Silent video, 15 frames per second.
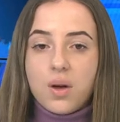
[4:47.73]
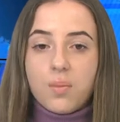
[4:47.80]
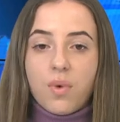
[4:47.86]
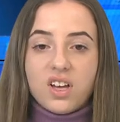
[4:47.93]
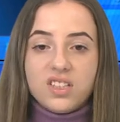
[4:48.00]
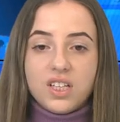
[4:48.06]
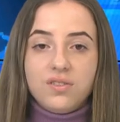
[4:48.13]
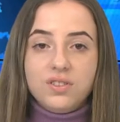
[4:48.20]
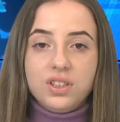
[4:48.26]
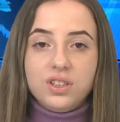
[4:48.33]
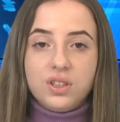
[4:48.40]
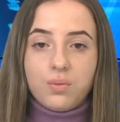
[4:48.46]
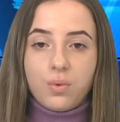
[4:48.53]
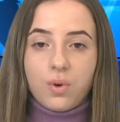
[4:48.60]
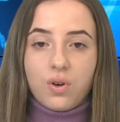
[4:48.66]
months after
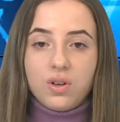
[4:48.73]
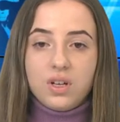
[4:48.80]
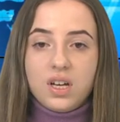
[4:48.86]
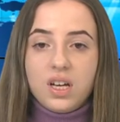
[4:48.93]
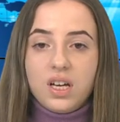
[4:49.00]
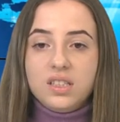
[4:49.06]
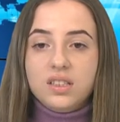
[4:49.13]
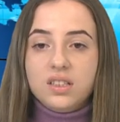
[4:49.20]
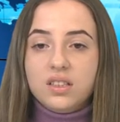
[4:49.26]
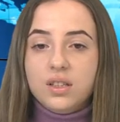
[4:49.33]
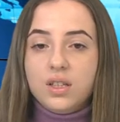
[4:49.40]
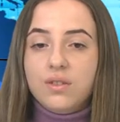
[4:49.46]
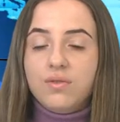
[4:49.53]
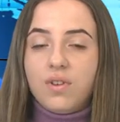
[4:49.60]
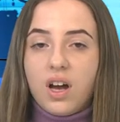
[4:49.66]
the war is a
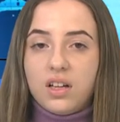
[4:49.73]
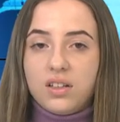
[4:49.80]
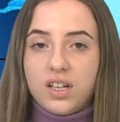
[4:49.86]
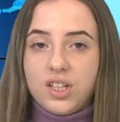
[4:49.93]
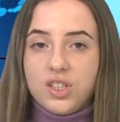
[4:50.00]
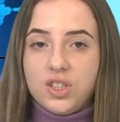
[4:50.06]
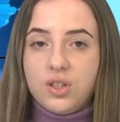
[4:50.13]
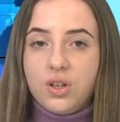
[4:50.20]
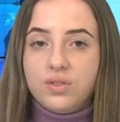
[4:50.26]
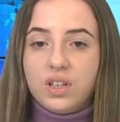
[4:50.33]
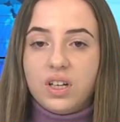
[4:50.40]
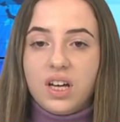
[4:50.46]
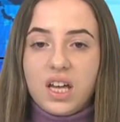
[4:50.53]
clear violation of the